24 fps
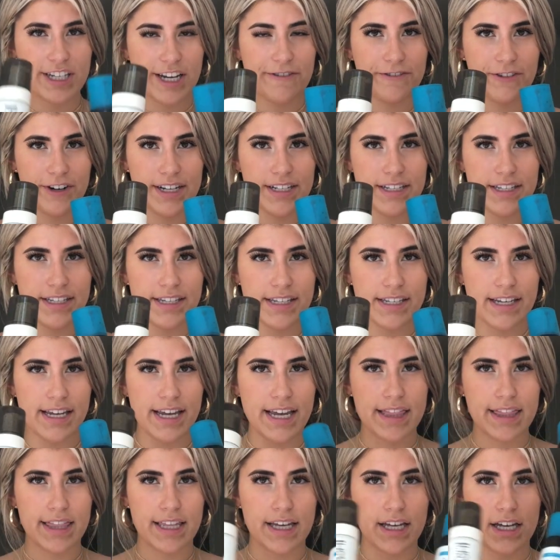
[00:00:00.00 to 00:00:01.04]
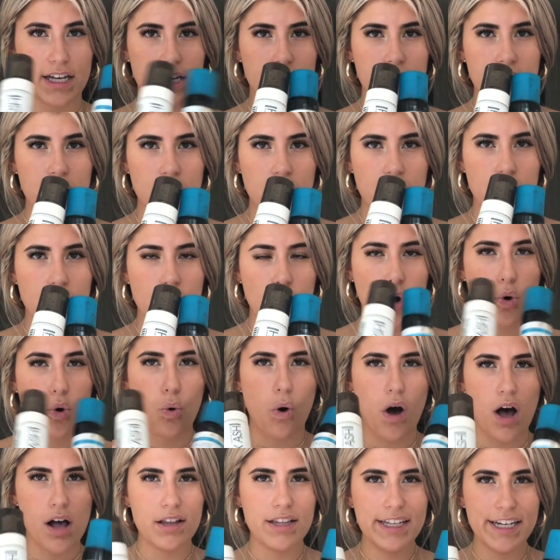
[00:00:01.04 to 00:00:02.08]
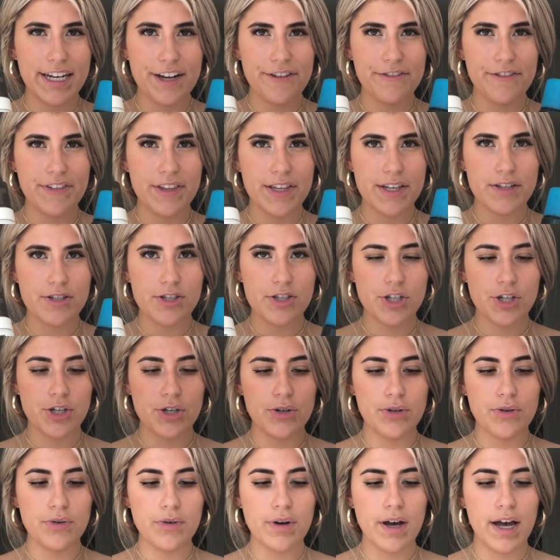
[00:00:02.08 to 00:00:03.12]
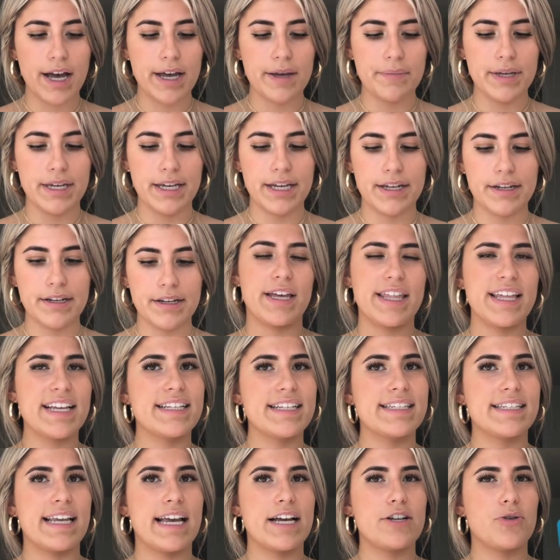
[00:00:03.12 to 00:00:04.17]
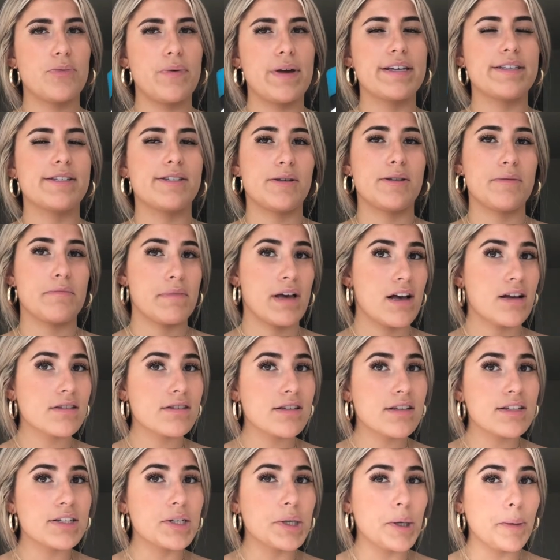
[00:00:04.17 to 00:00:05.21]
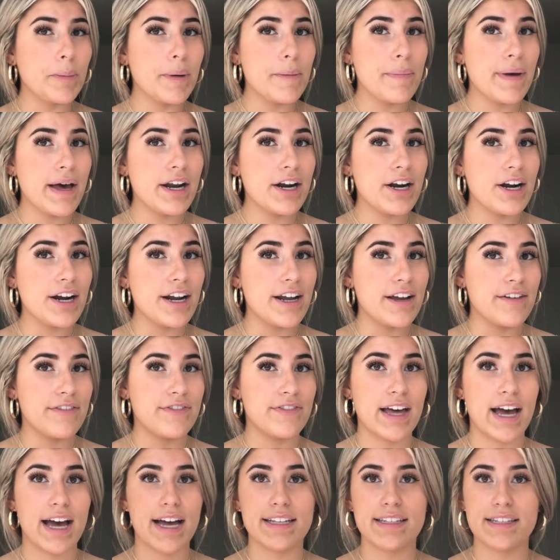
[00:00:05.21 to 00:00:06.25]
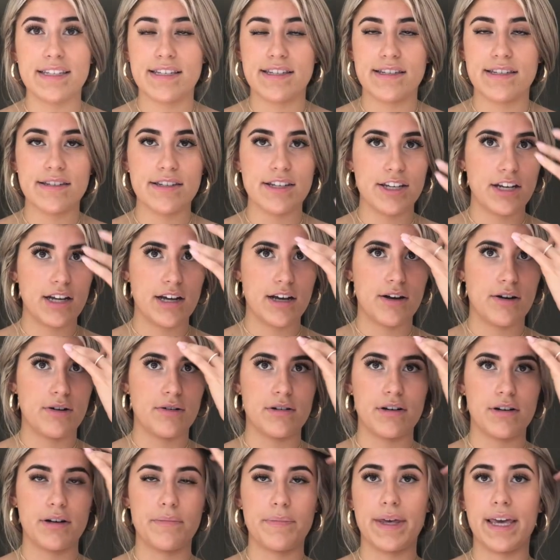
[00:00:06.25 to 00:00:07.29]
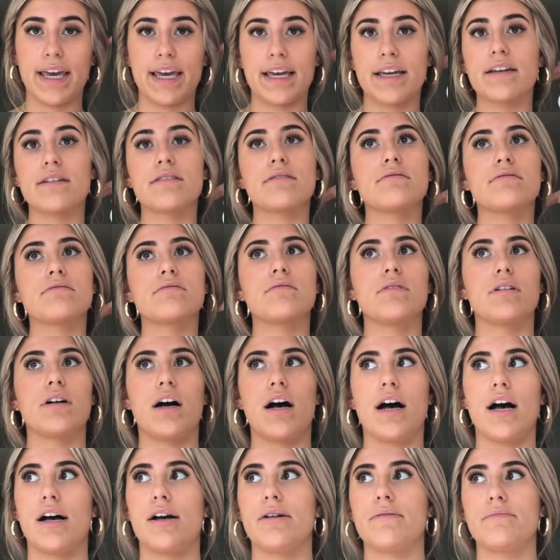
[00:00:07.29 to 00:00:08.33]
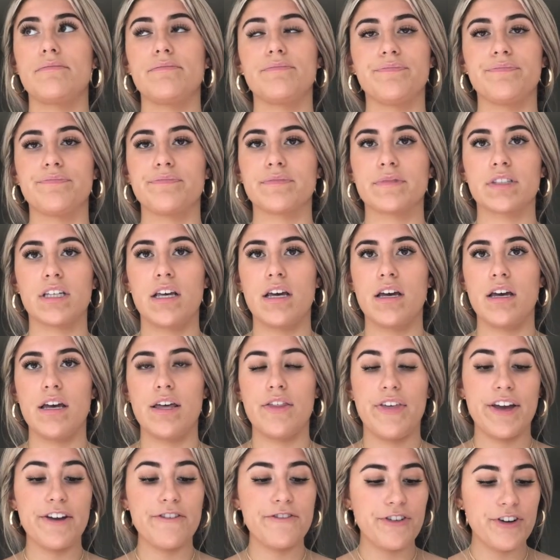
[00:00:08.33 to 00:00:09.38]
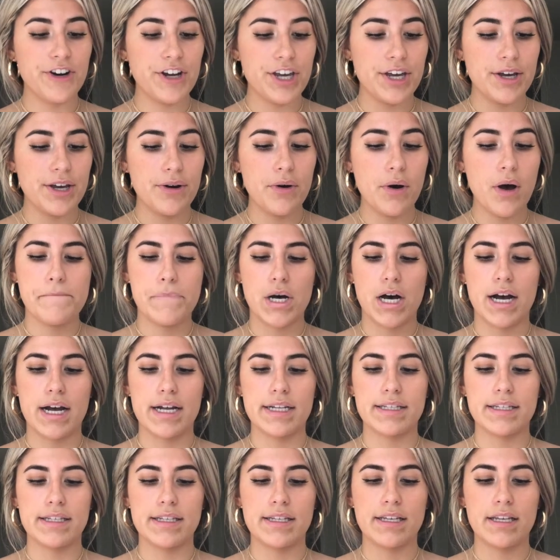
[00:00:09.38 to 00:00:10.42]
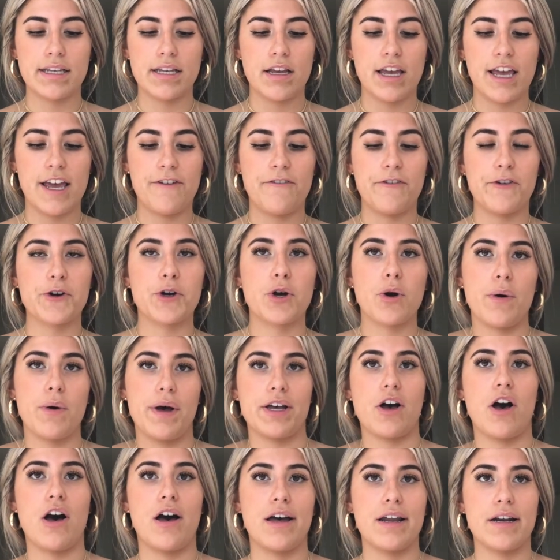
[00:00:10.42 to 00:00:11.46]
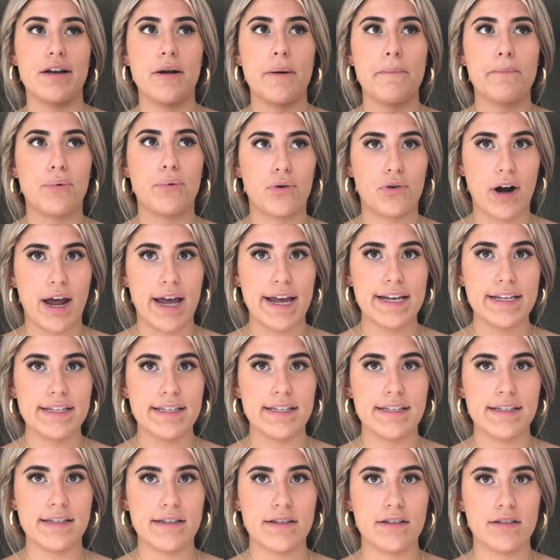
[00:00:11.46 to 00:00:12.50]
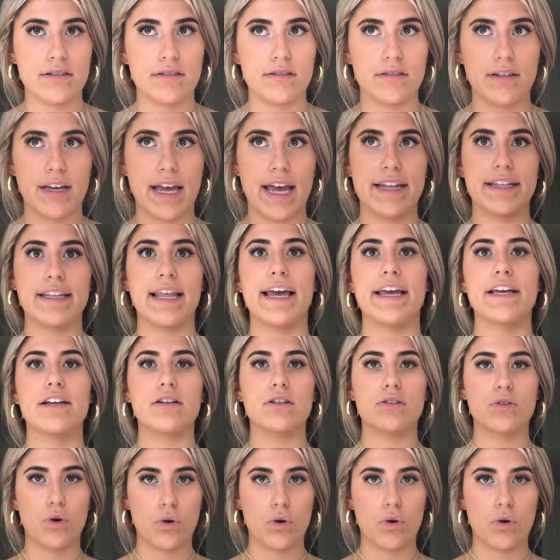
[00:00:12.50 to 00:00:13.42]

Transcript: difference in the quality of these two. I mean, I think Saint-Tropez smells a little bit better if that's, you know, a big thing for you. But if you're going on price and like